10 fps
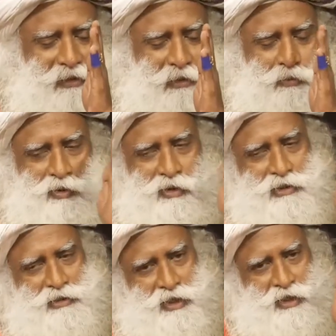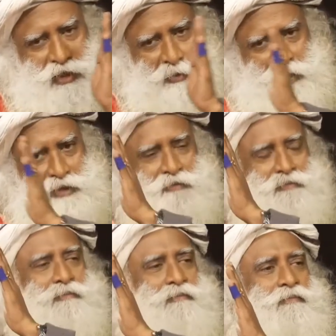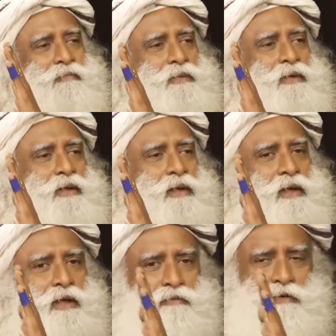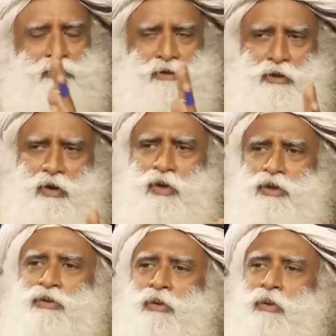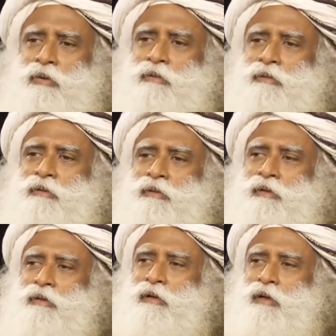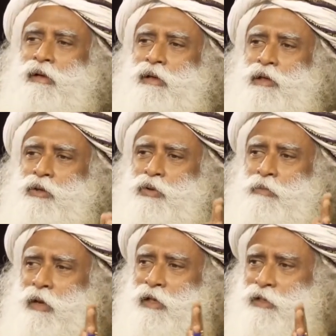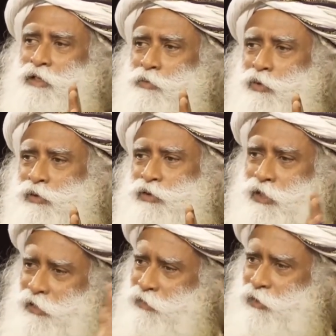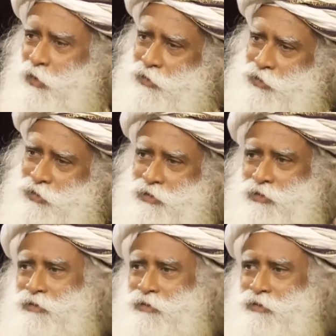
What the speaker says: bull is running away. If it was in your control, you would make this bull serve the cause.